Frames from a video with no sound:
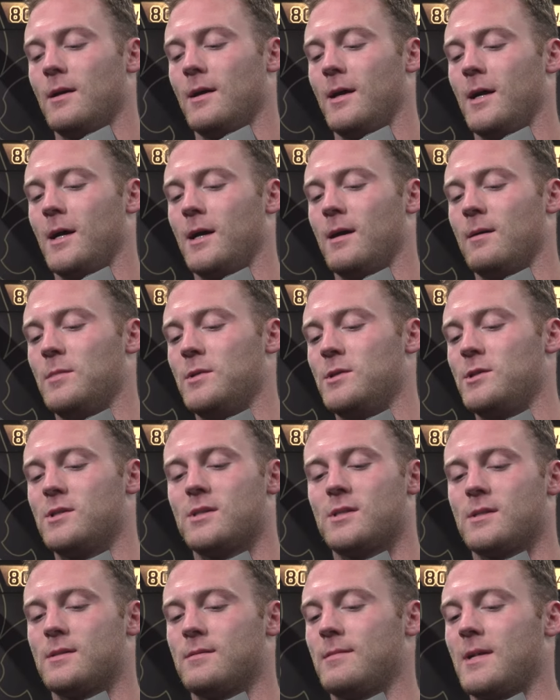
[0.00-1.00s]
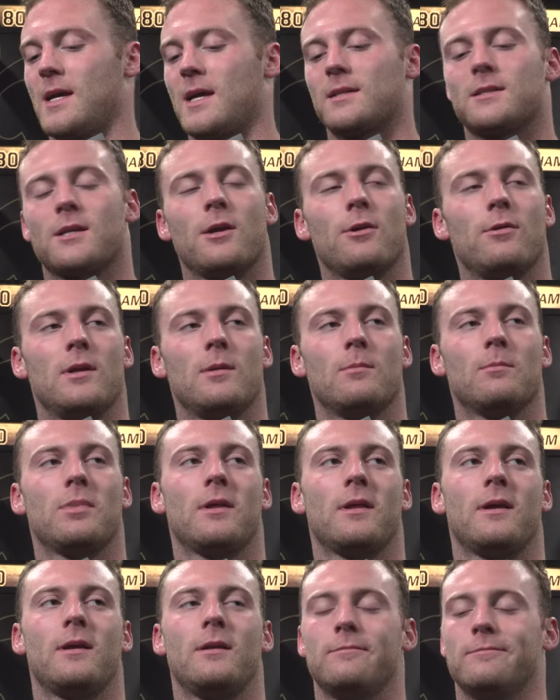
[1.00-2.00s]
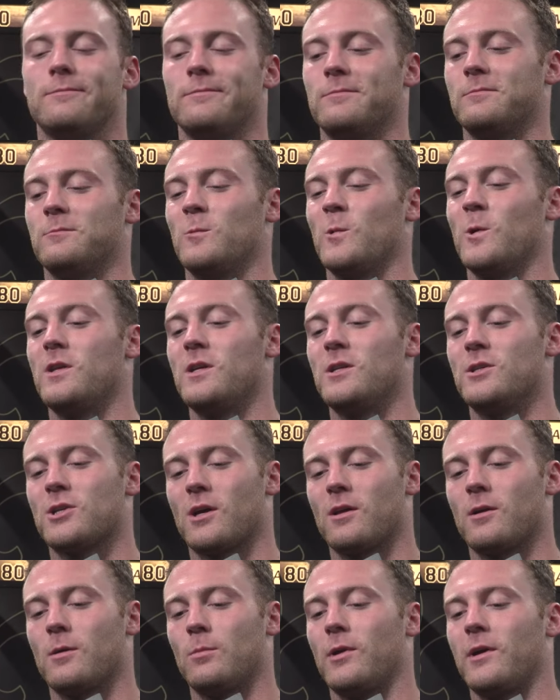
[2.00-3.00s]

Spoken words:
But just executing, playing with each other,